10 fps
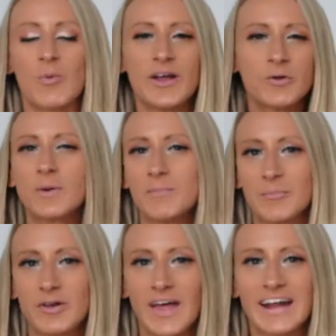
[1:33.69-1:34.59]
I want you to
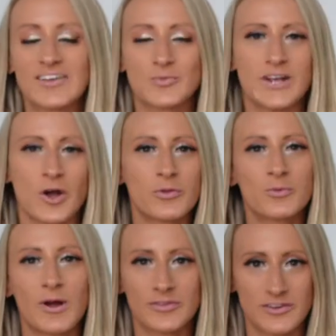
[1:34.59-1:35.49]
remember that as we go
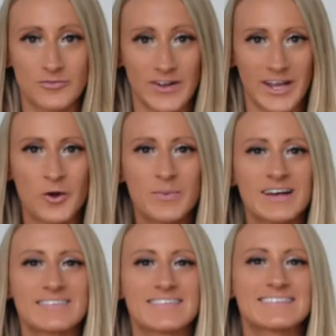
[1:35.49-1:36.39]
throughout this video,
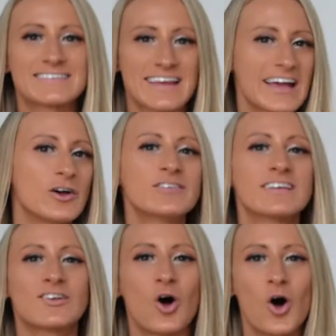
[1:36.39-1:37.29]
because the scales
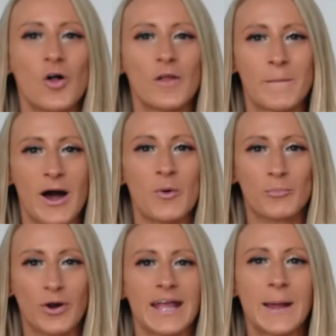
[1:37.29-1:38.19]
is all
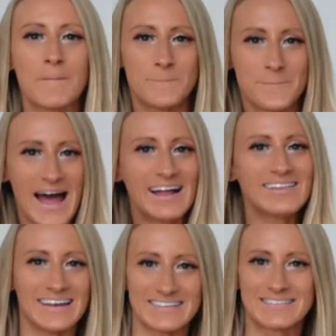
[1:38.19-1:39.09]
about bringing
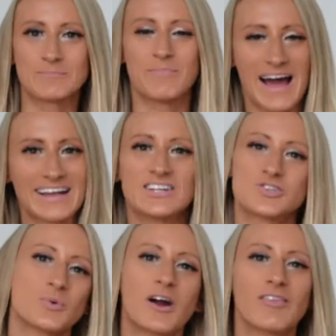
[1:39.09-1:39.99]
balance back
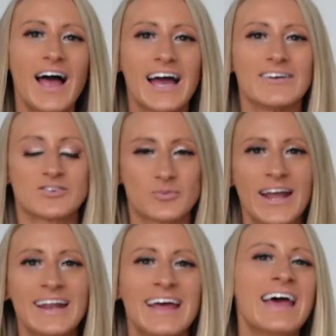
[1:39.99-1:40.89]
into our lives,
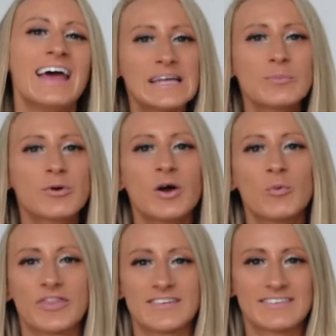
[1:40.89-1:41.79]
right? Libra
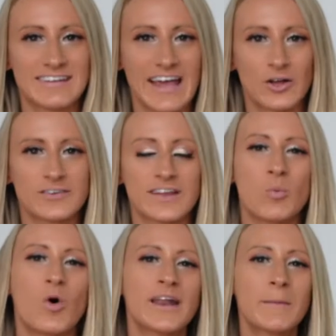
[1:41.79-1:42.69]
with the scales
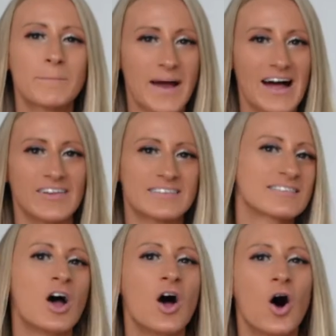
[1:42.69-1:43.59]
and wanting
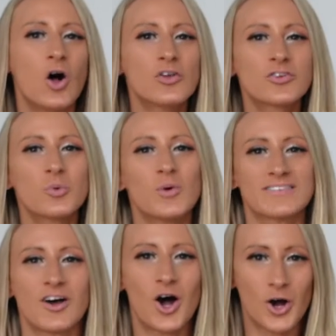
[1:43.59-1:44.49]
balance also
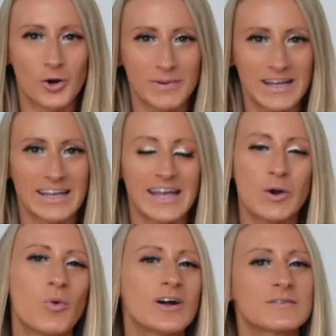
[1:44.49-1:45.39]
wants harmony.
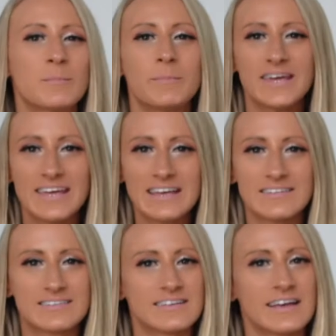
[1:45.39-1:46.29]
It wants
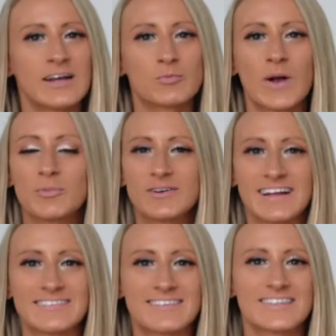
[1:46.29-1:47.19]
peace. It
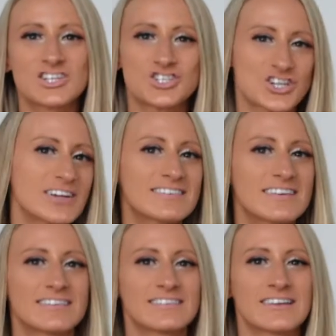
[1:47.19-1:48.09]
represents the
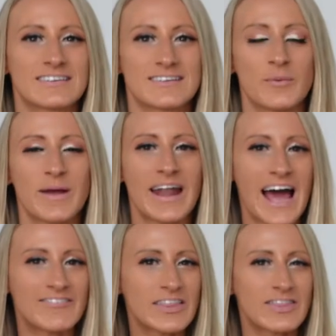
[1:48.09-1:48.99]
justice system and
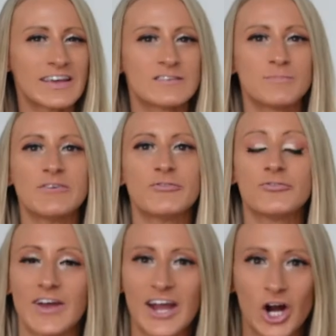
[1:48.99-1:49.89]
having things be
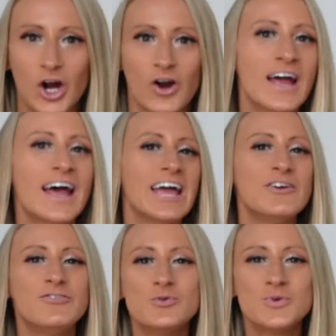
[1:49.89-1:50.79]
fair.
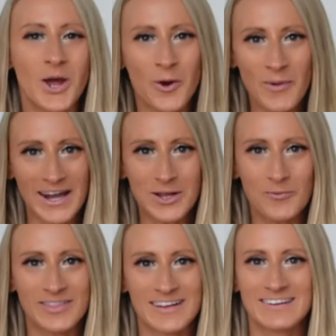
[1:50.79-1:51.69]
If you know
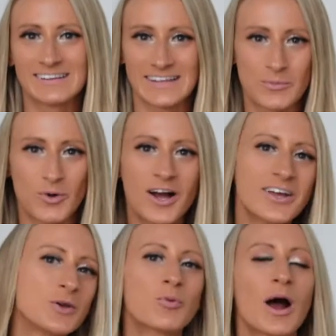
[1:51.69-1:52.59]
anyone that's a
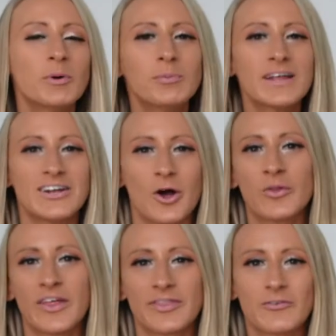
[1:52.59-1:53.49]
Libra, you probably
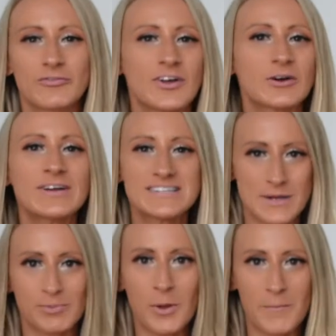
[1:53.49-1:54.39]
know that they're very
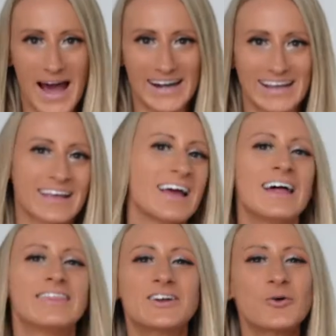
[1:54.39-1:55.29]
diplomatic.
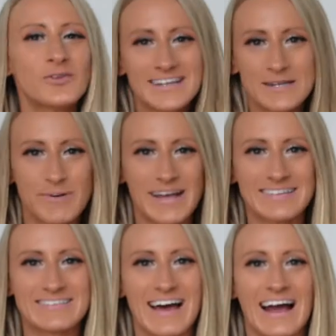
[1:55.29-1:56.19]
They don't like to pick
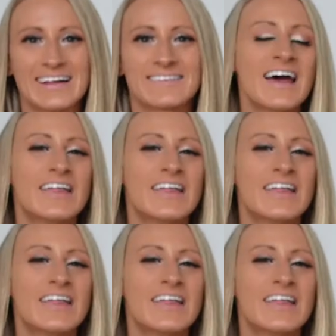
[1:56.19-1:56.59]
sides.